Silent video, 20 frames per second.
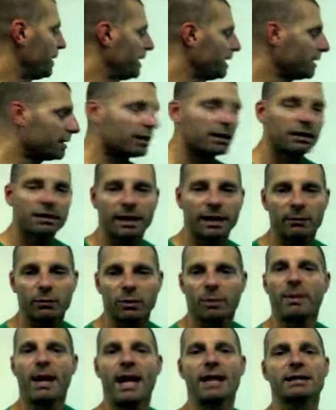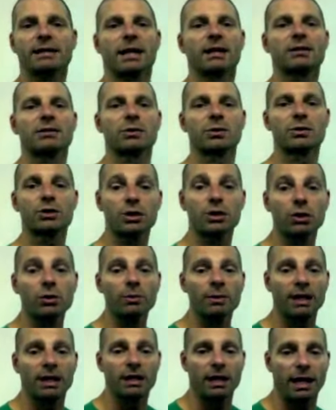Rest 1 minute. Then we're back
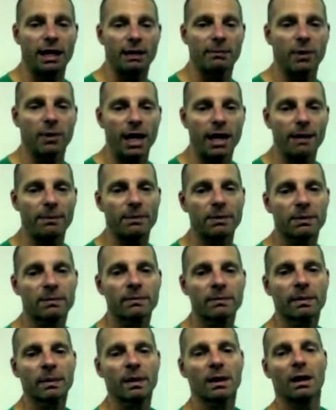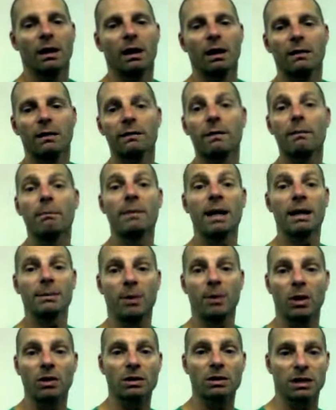down to a 2-minute AMRAP
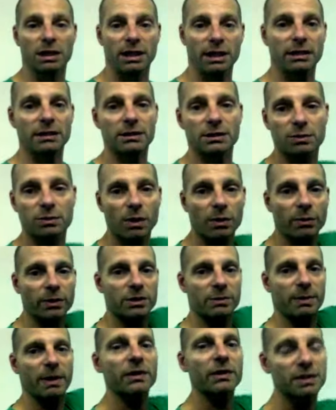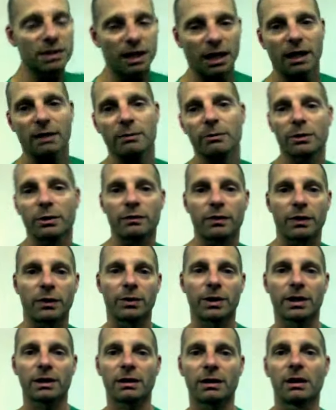of med ball cleans, what we spent the
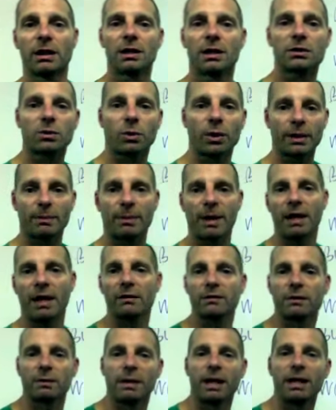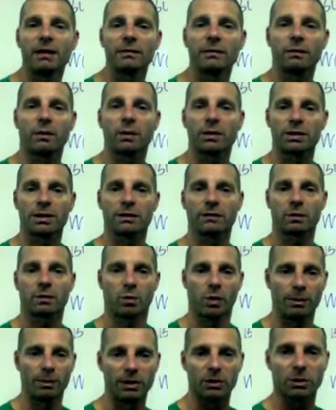time reviewing. 20 pound for
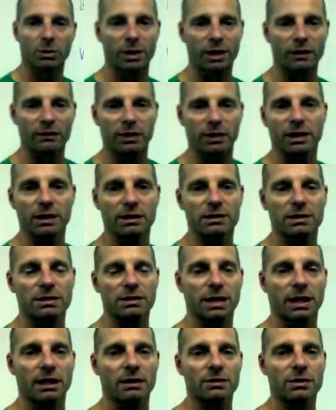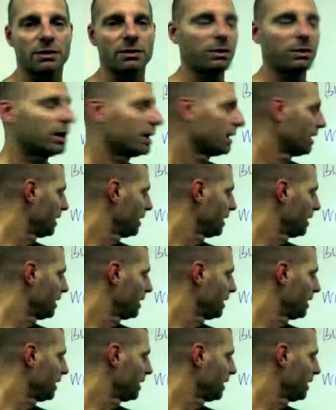men, 14 for women, or whatever you need to